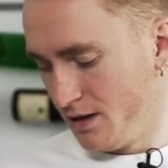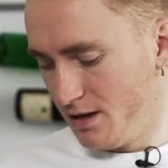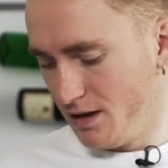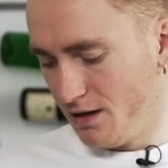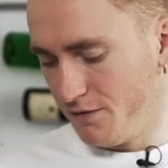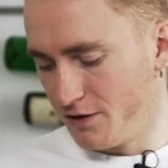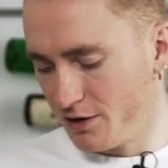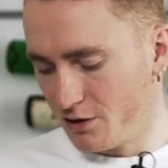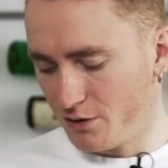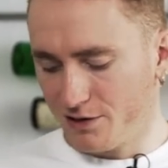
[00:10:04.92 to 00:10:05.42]

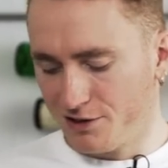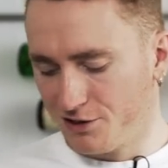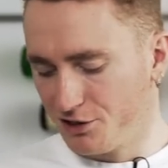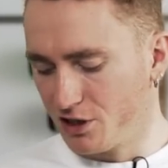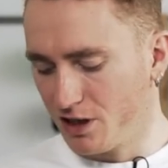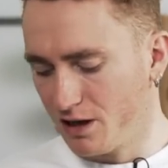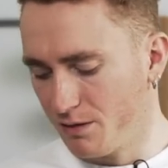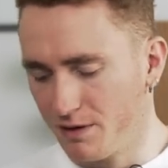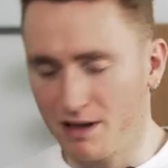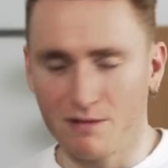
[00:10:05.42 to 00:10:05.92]
If you're not in
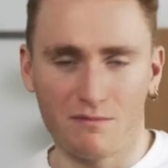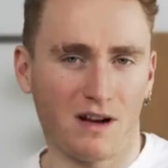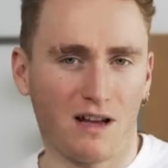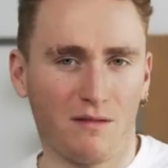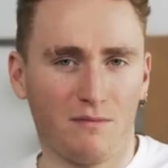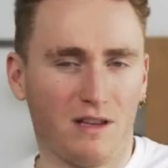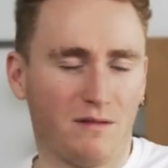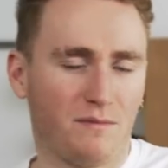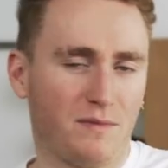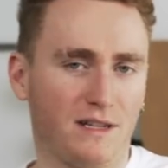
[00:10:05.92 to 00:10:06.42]
Germany, it
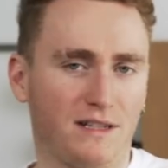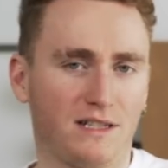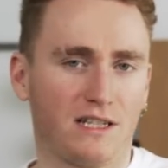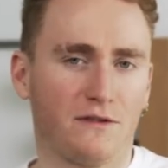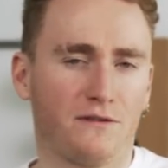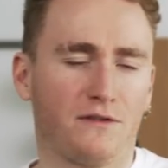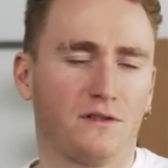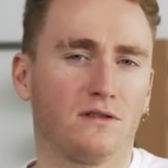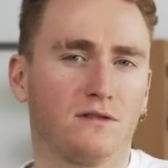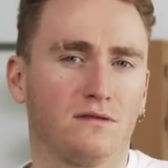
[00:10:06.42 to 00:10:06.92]
might be a bit
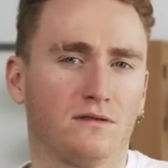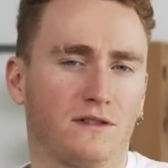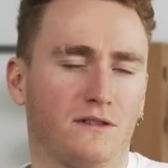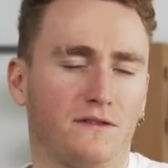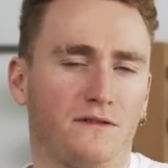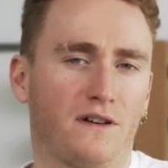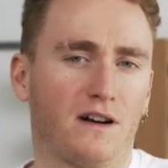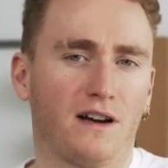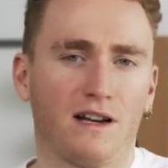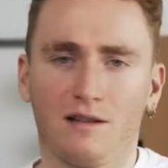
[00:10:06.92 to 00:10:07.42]
difficult to
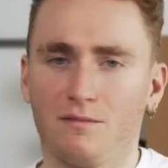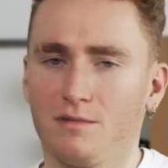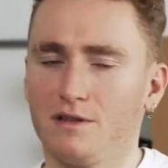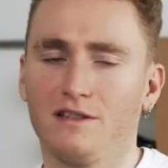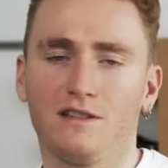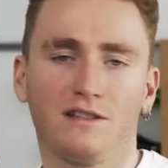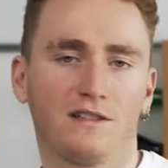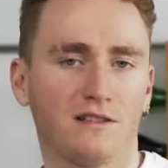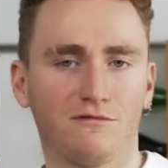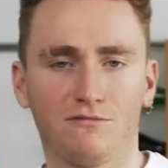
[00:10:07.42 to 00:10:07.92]
find, but
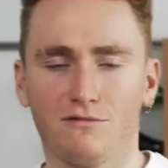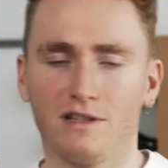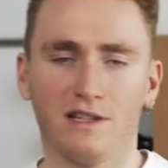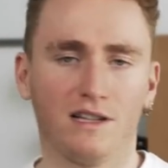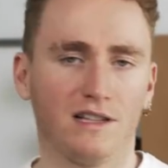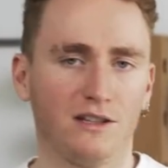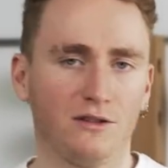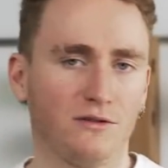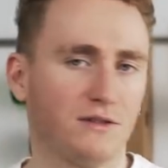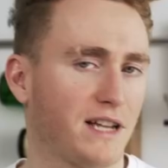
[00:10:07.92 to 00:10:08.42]
you can
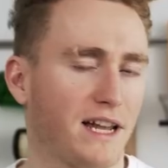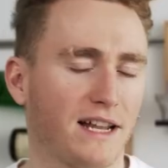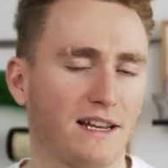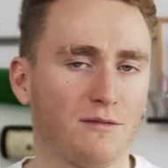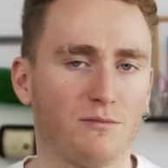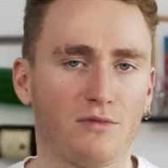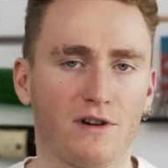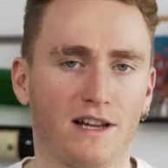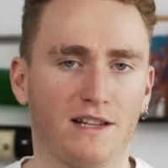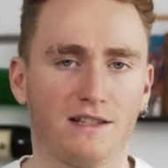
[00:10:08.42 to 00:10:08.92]
really use
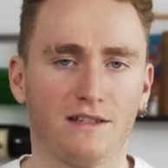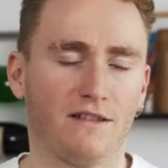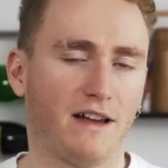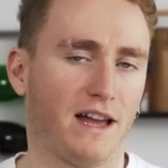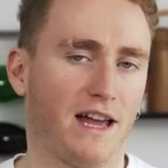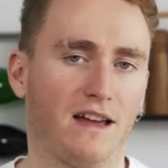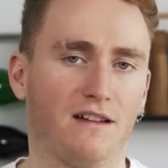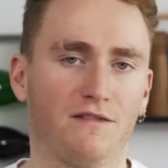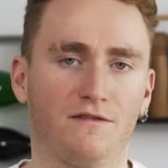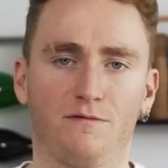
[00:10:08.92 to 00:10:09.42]
any bread you
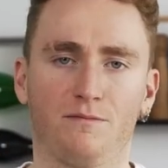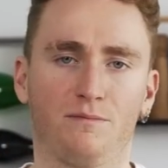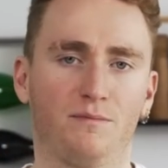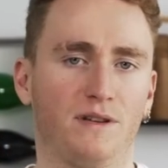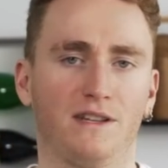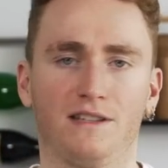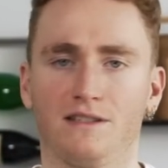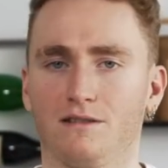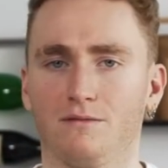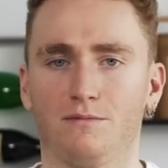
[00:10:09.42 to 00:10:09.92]
have.
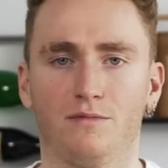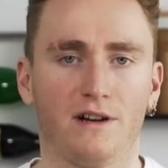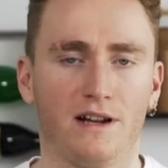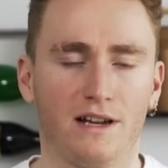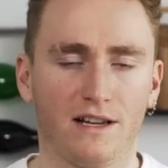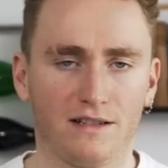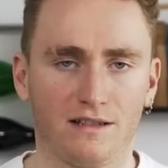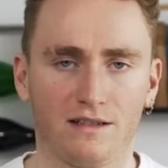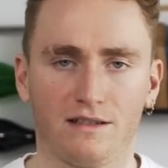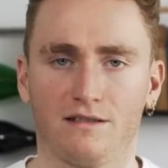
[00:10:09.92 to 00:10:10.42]
Pita
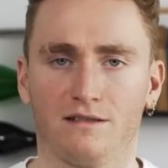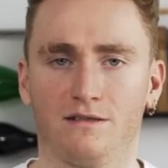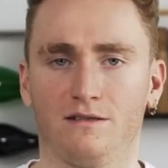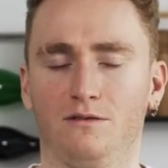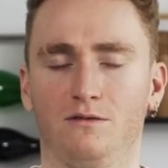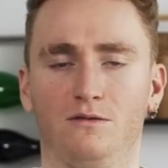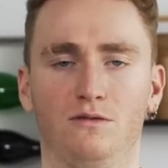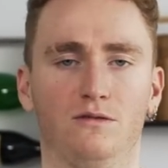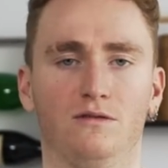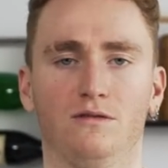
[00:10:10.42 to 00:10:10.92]
bread,
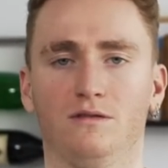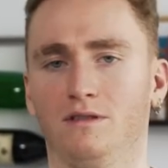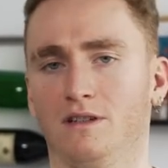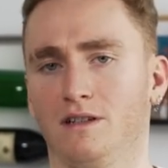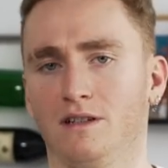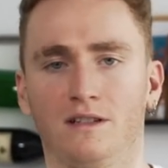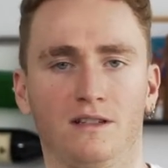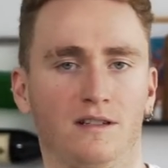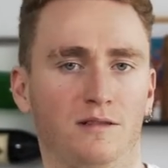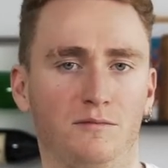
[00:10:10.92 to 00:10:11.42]
or
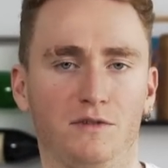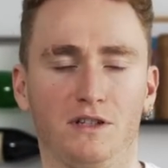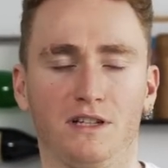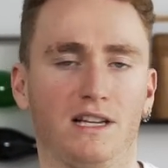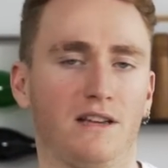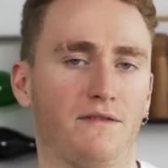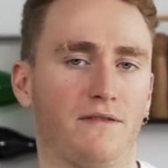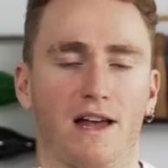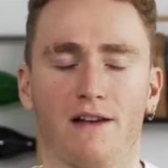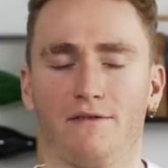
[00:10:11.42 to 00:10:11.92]
you
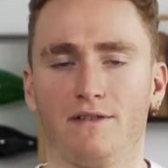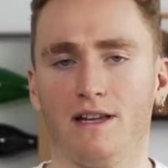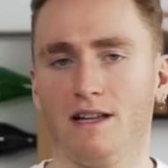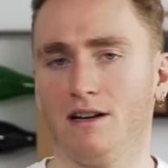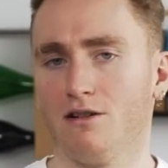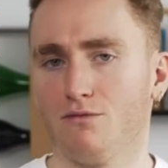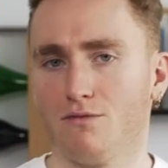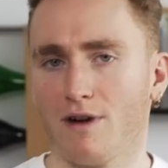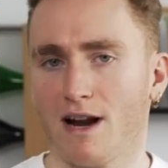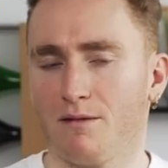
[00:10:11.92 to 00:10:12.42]
can even have it in
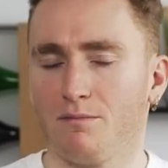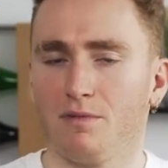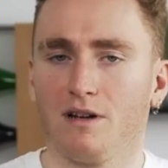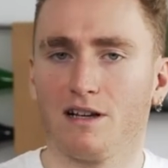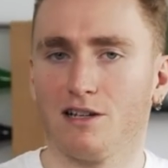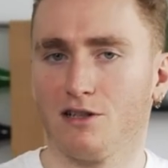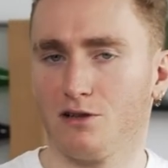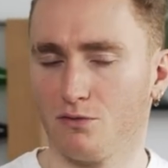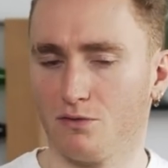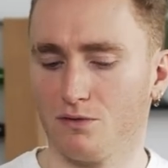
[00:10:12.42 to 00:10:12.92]
a wrap
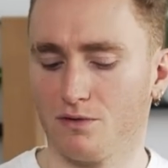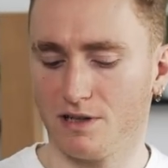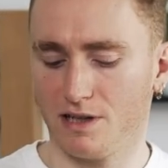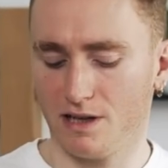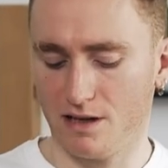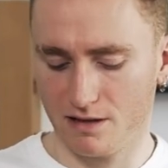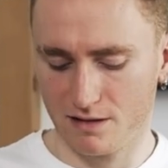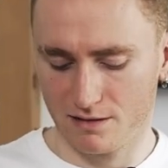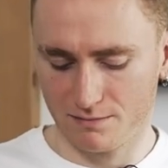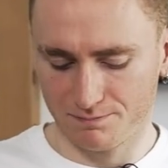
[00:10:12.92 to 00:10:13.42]
like a
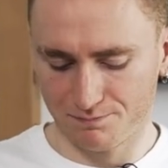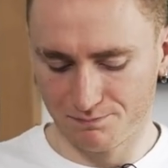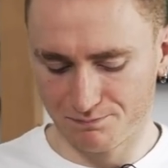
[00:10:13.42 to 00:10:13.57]
tortilla.